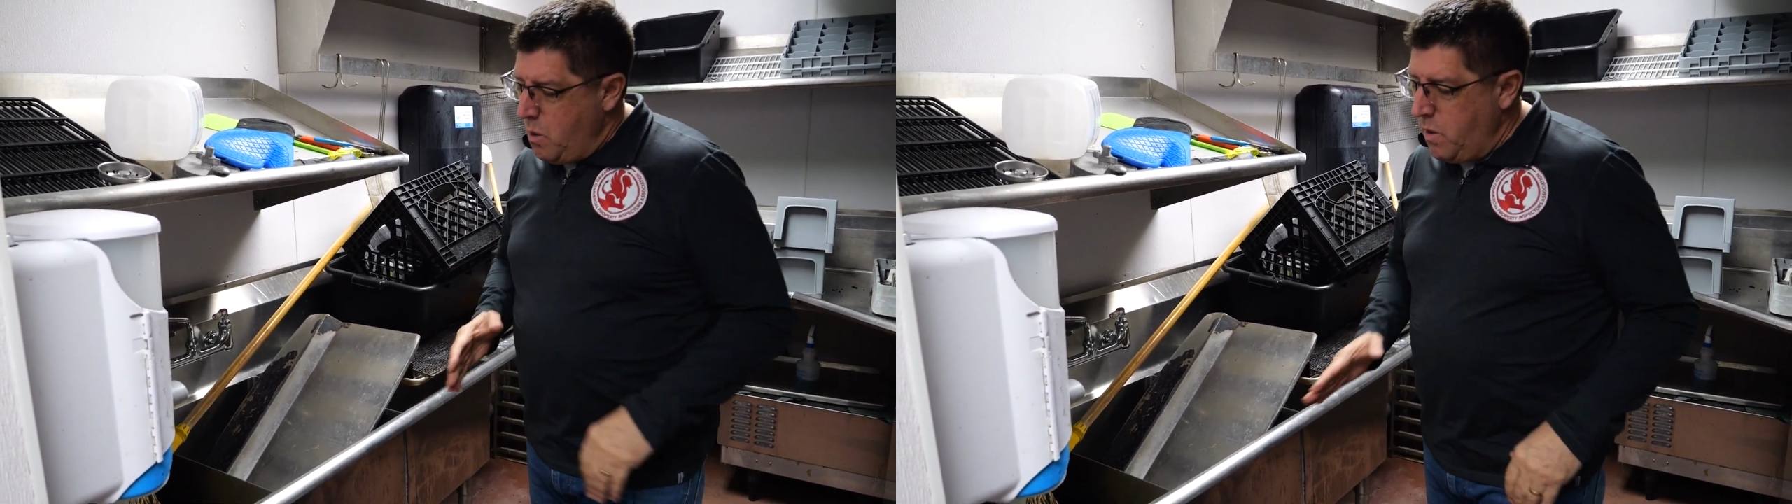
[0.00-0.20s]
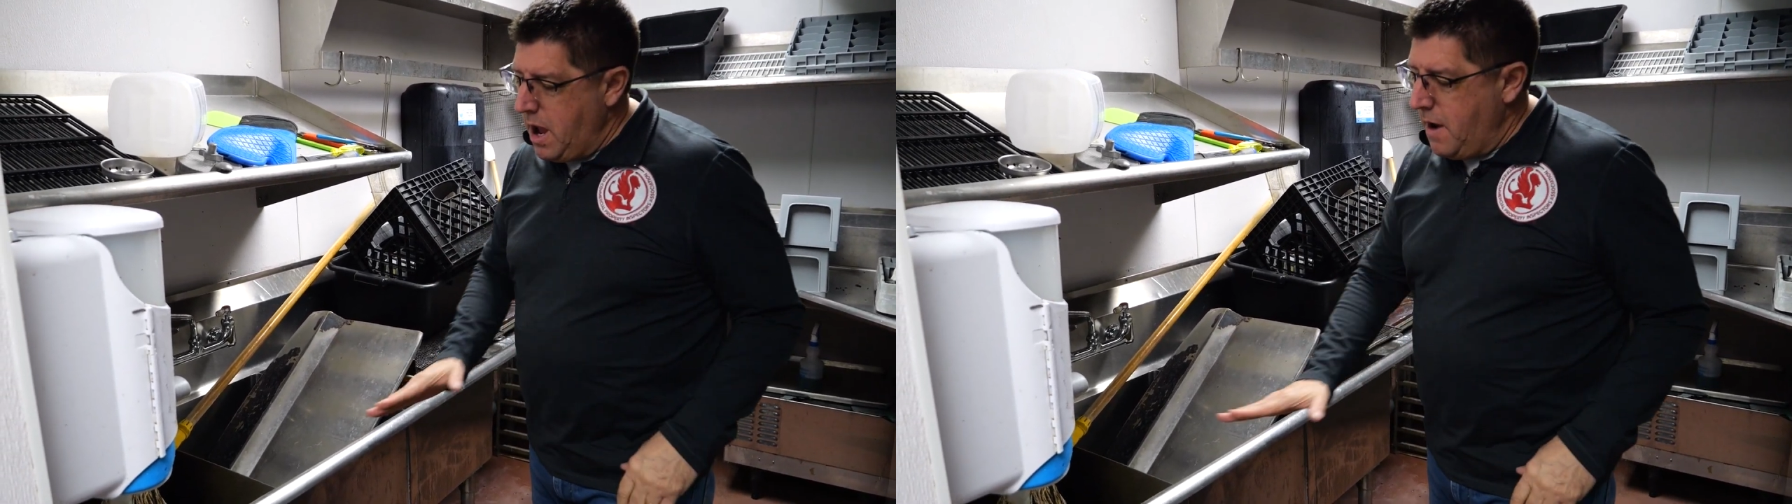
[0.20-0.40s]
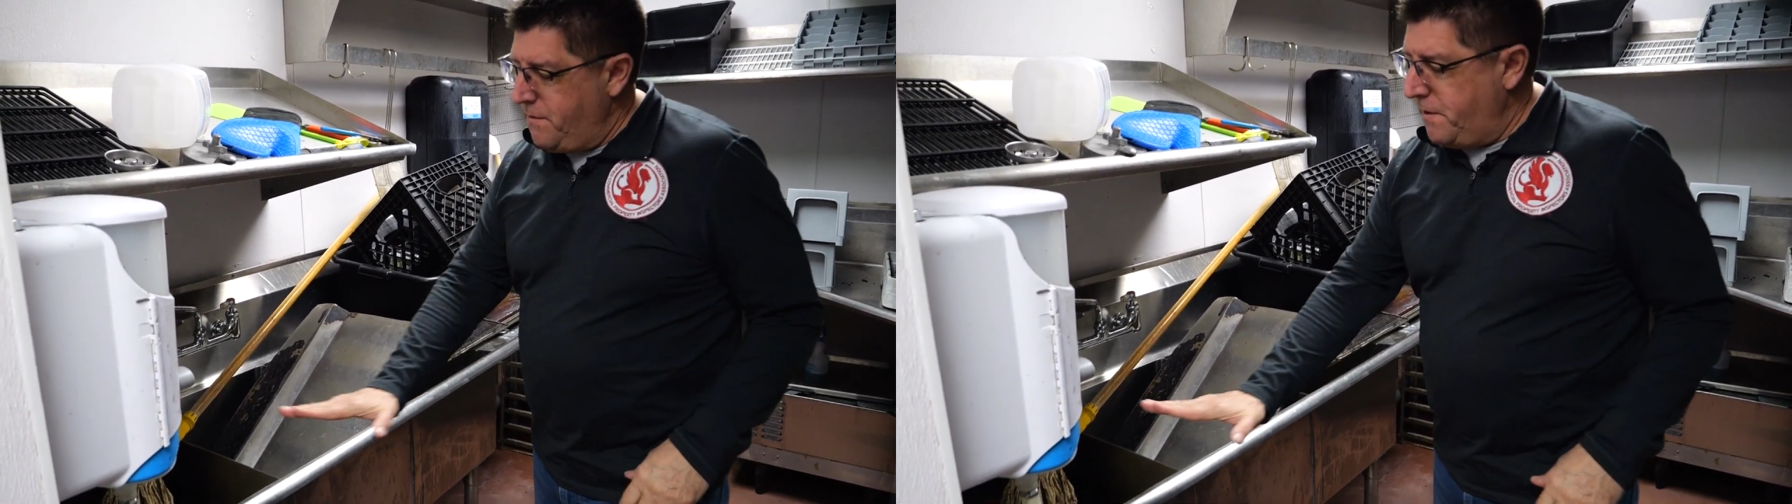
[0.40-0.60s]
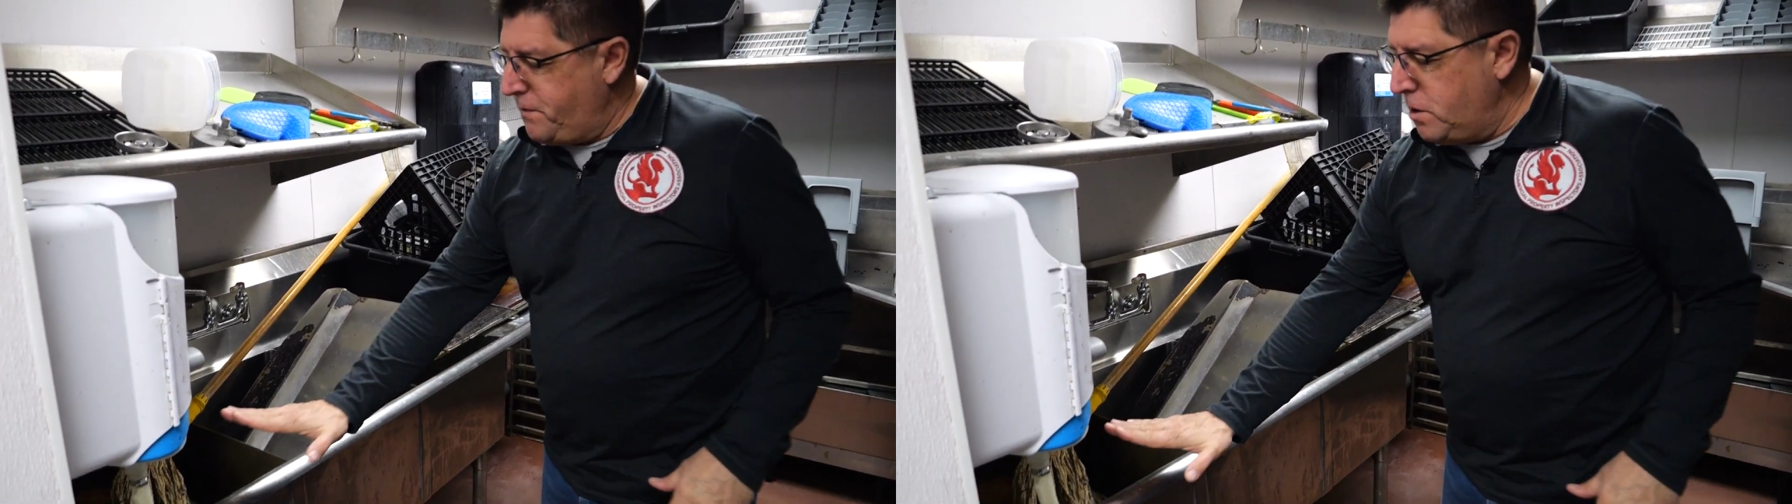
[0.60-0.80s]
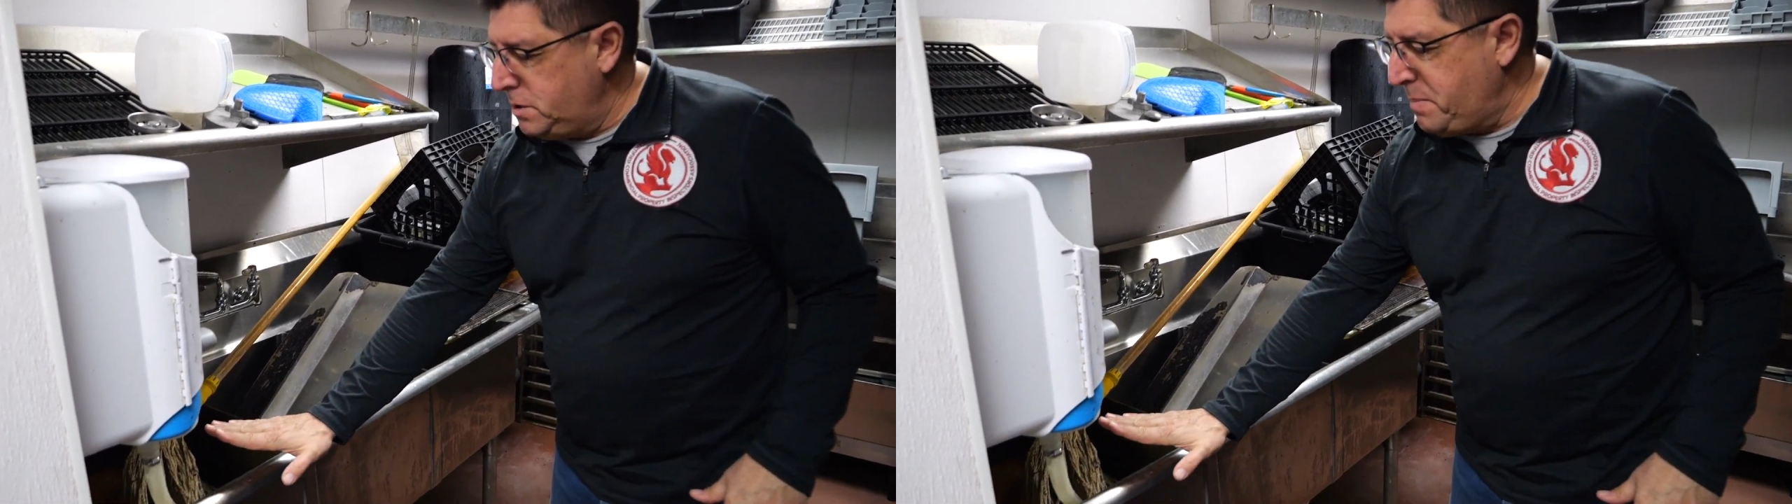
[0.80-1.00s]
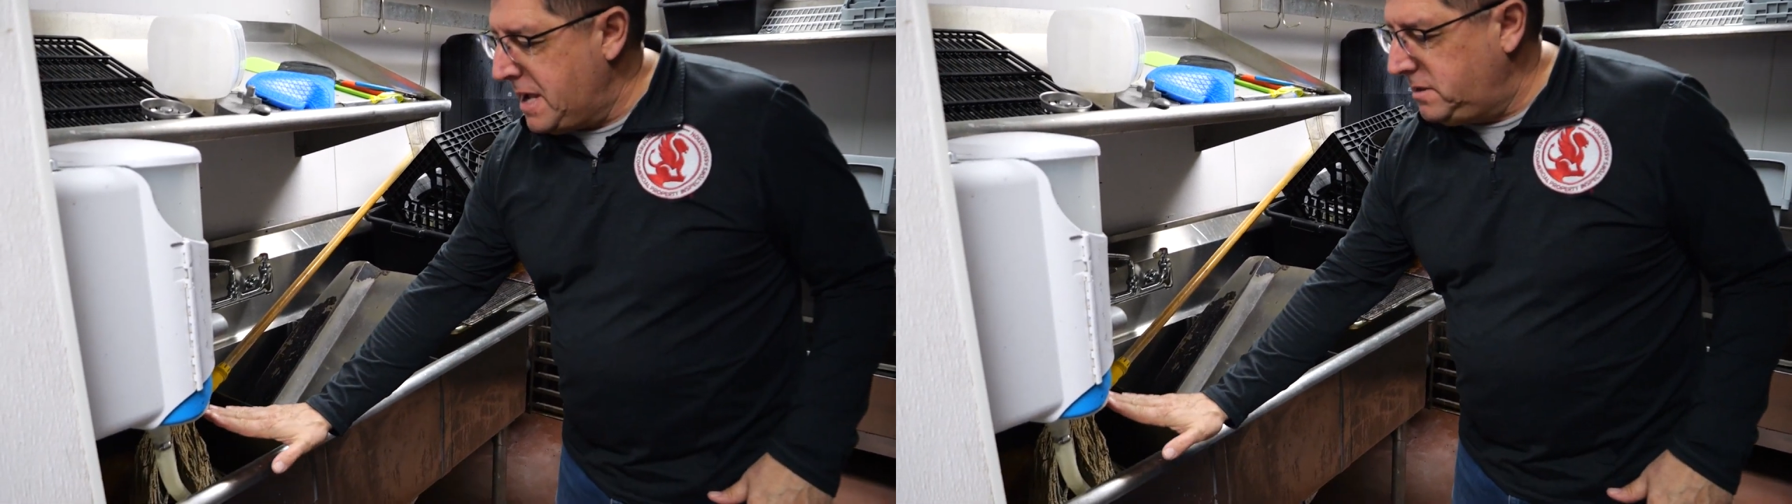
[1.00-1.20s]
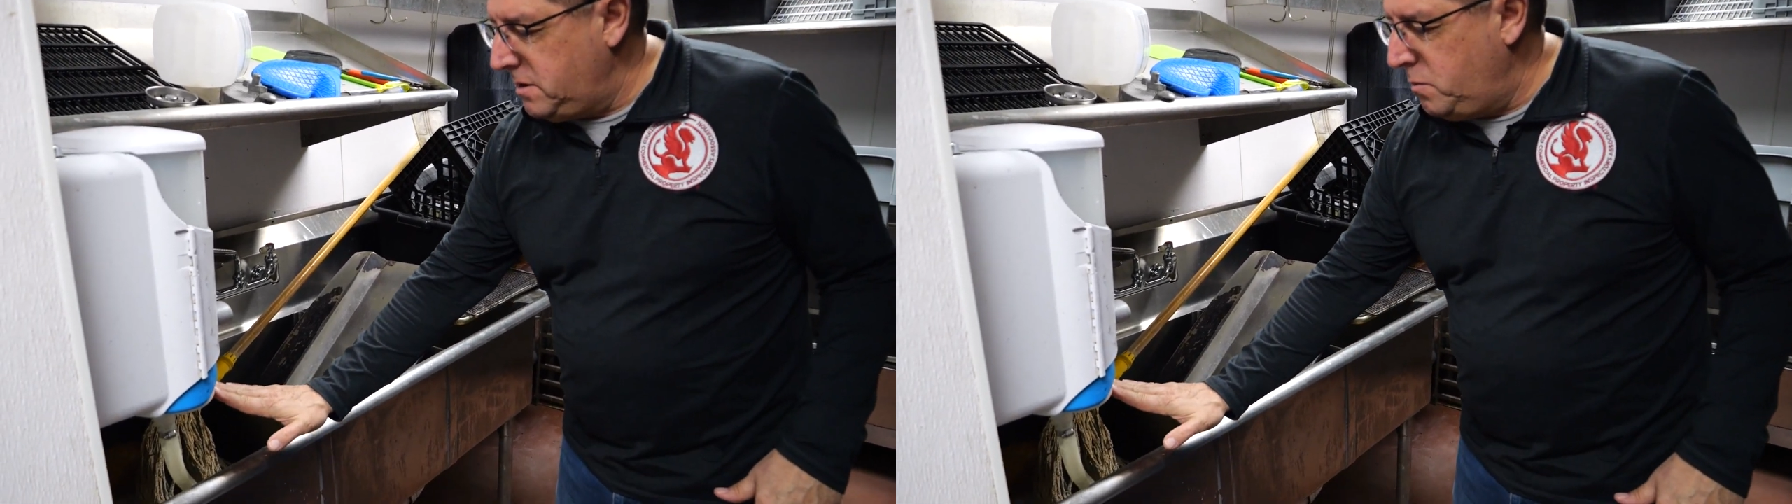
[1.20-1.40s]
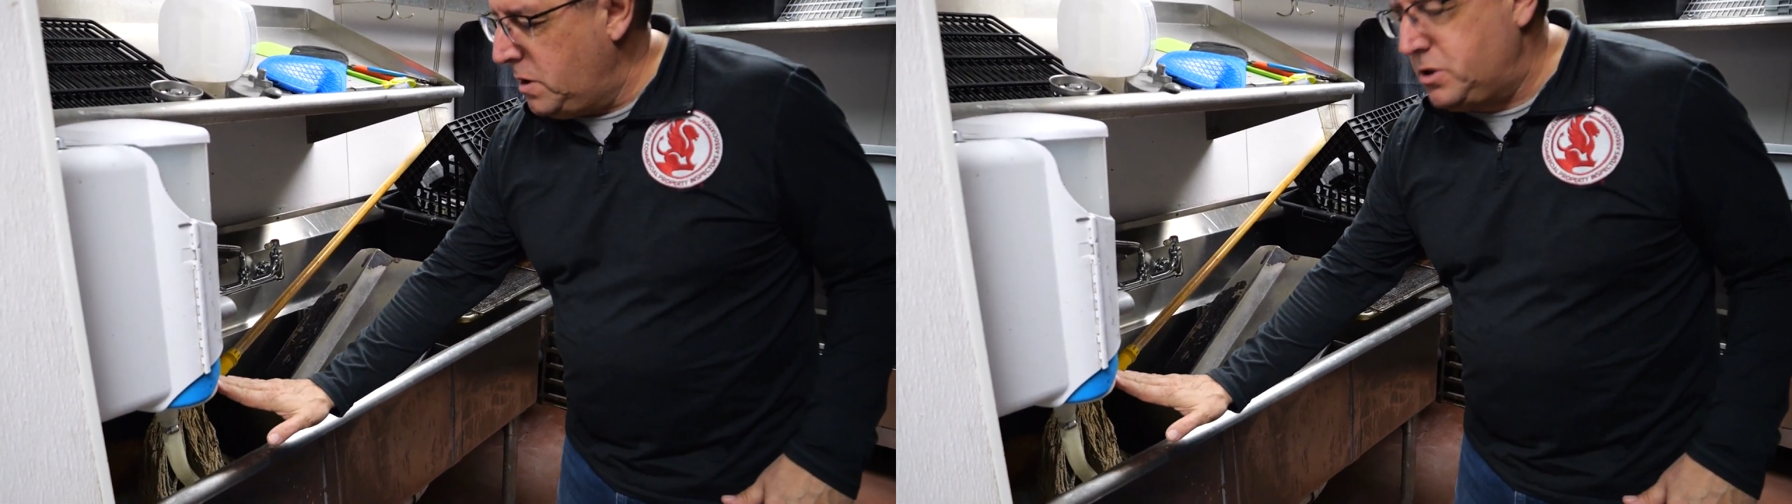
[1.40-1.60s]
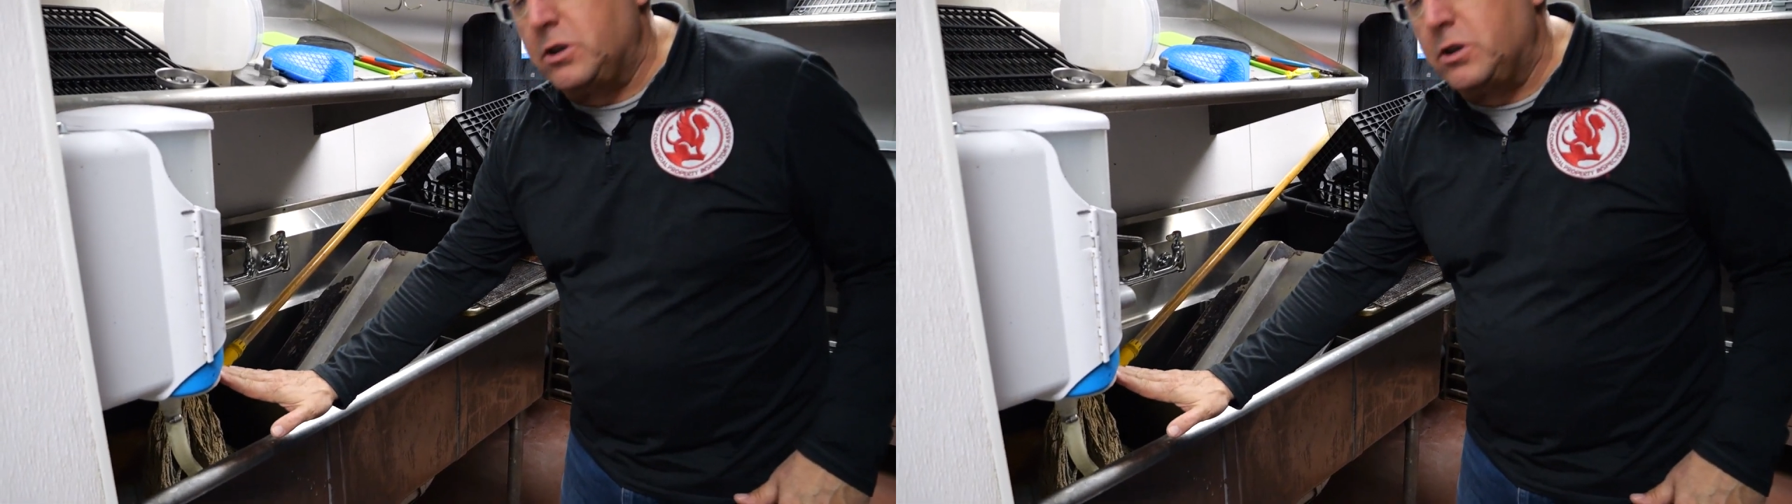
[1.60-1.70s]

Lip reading: We have the first basin, which